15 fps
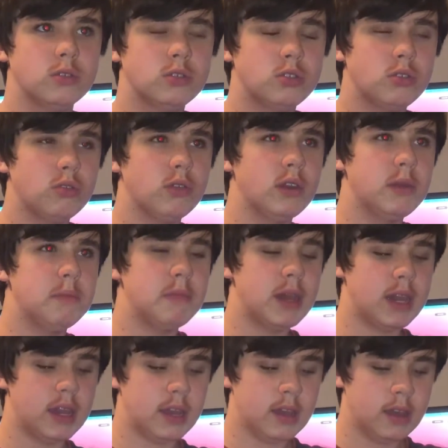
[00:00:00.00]
sorry,
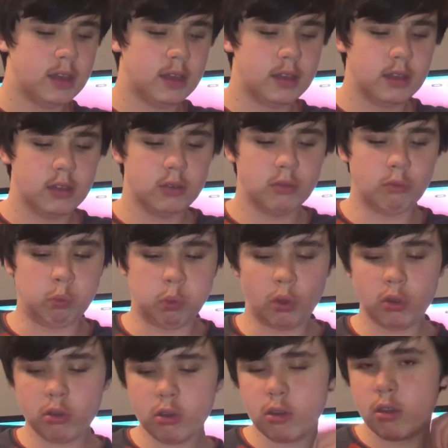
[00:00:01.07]
mate.
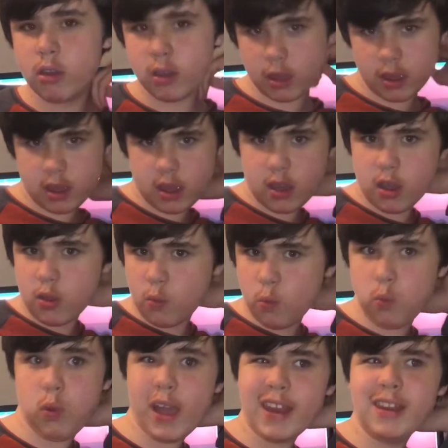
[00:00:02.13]
What?
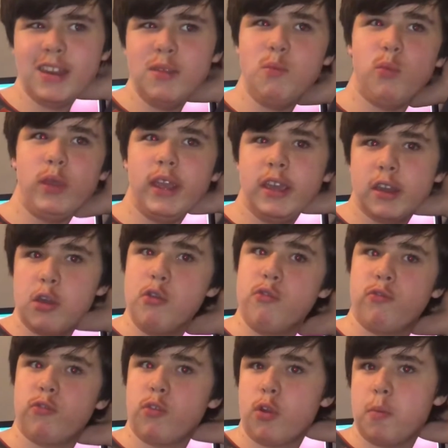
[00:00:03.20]
When did we go
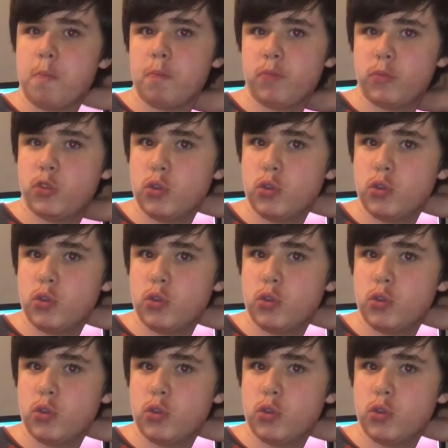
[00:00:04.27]
from